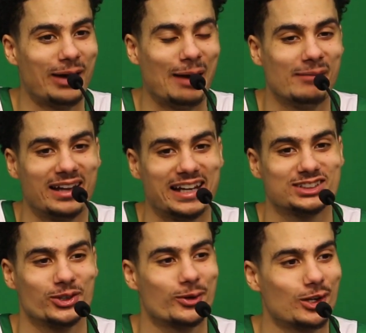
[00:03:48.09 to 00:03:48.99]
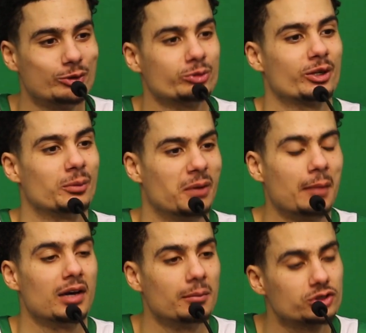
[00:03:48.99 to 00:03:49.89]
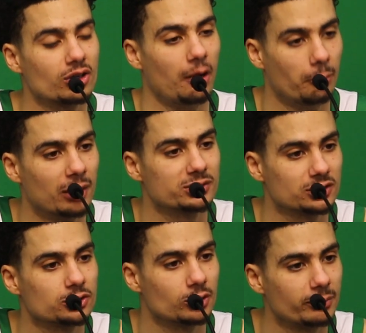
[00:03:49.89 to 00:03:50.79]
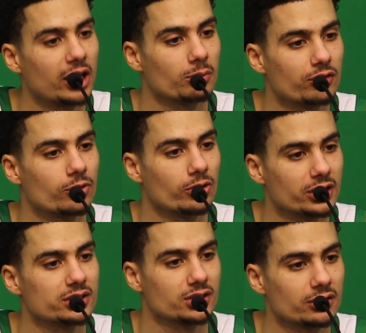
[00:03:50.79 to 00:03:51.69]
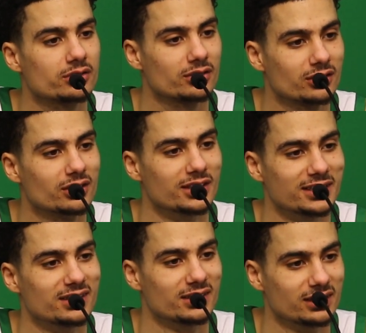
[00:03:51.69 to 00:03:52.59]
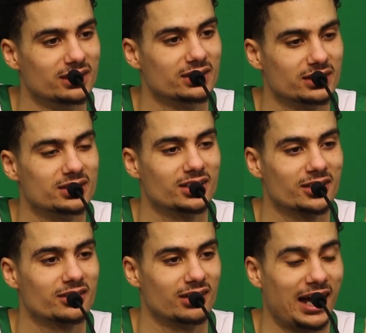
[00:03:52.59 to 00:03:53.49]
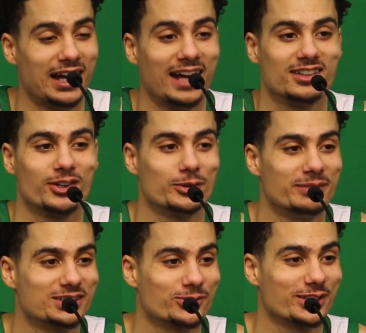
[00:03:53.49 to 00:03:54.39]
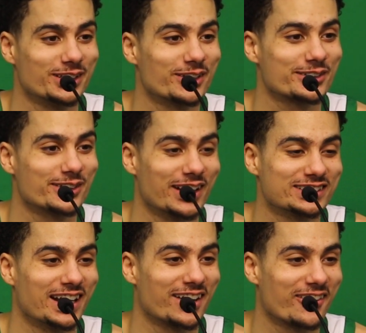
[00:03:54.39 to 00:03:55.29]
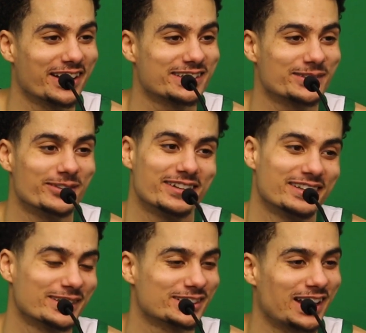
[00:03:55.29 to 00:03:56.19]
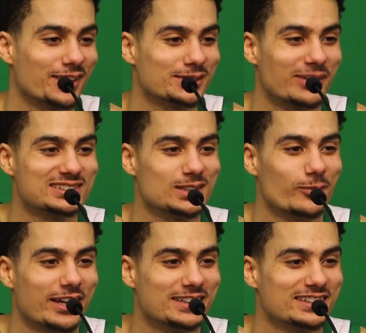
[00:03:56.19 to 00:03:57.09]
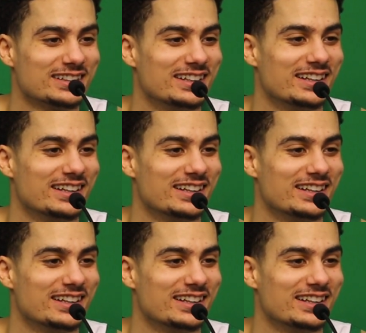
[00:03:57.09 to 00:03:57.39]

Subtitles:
I'm not, like, so close with him, but I'm sure I bumped into him, met him before. Yes, sir. Yes, sir. I didn't know it had been 20 years, though. That's kind of crazy. Shout out to my teammates.